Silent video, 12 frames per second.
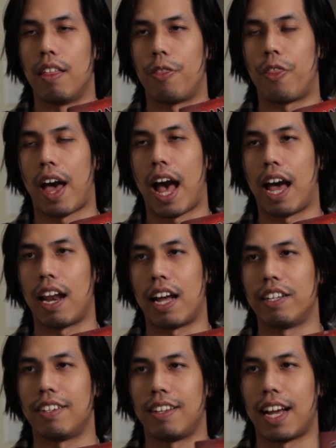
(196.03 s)
that
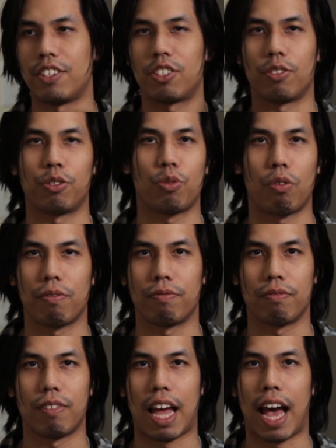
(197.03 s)
I still sort of
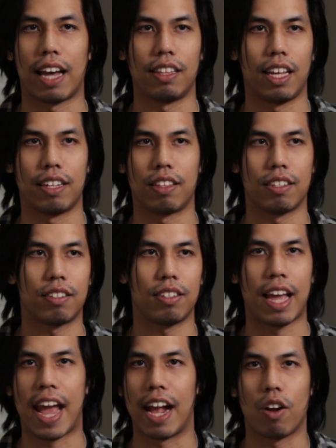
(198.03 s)
had like this
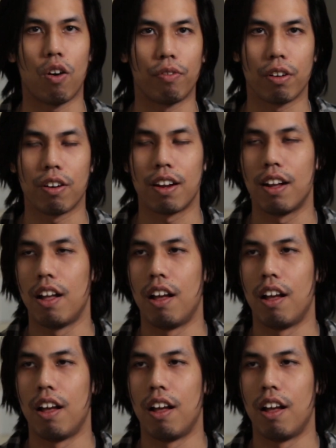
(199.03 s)
hangover